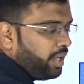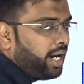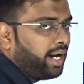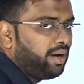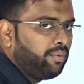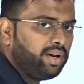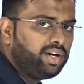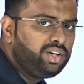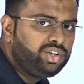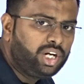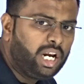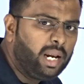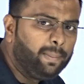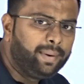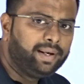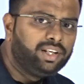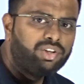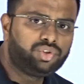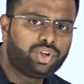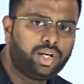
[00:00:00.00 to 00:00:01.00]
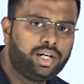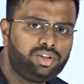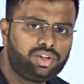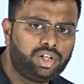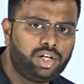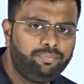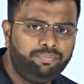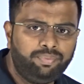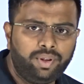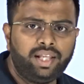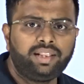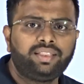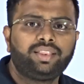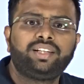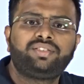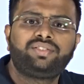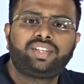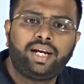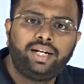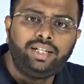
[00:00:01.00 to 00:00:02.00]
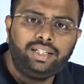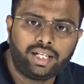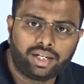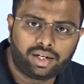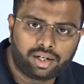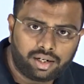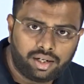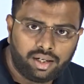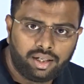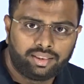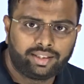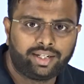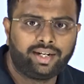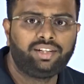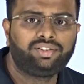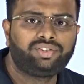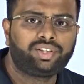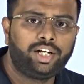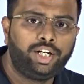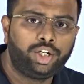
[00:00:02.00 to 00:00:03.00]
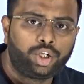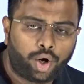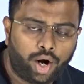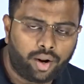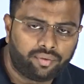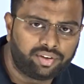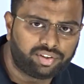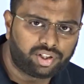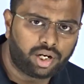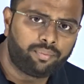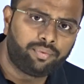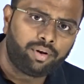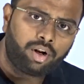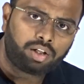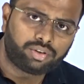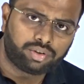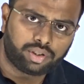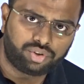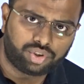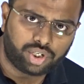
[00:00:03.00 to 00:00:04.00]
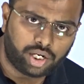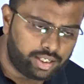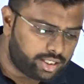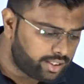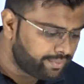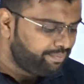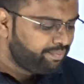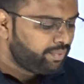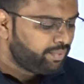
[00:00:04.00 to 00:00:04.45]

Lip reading: And when shape is changing, the center, that is central of the shape, will also change.